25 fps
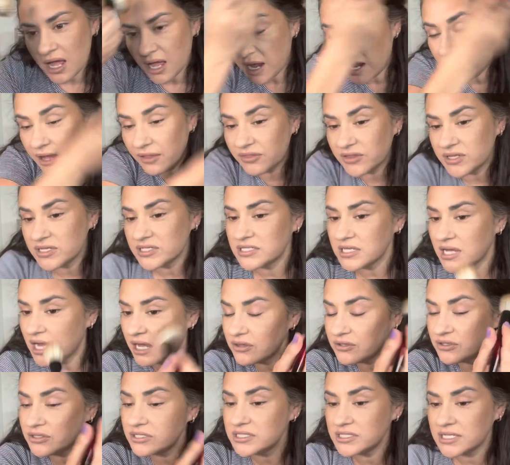and this
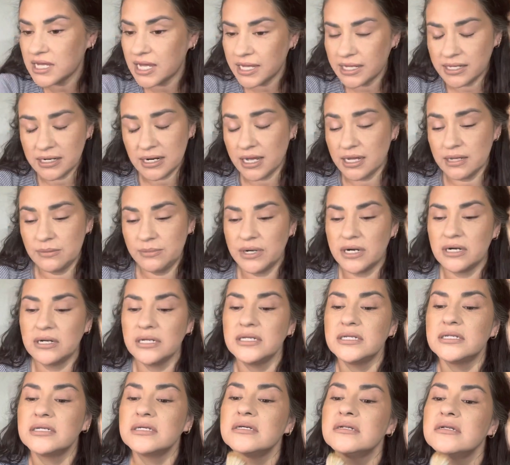other side, I
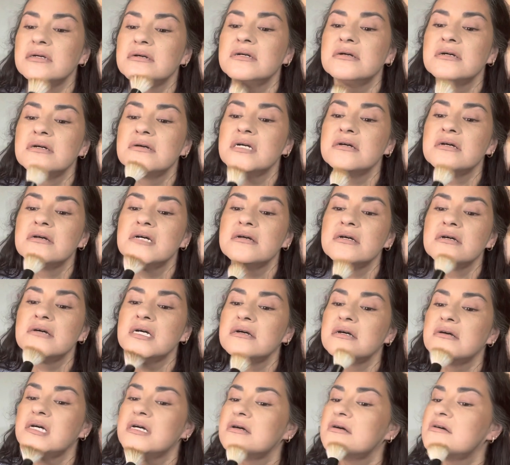barely did.
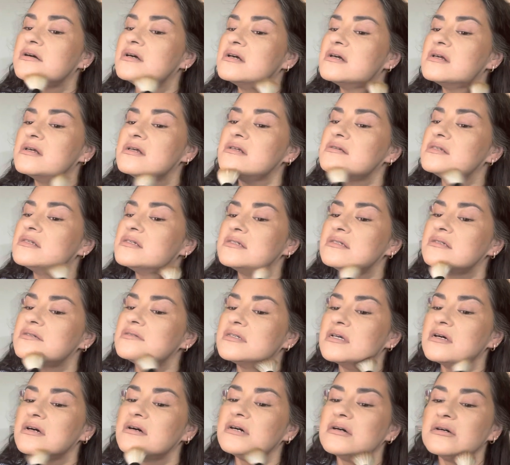
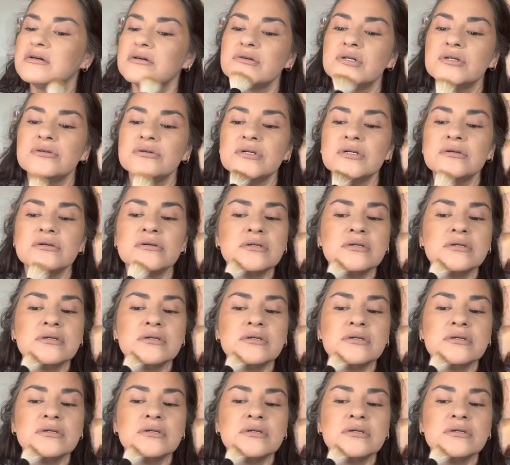So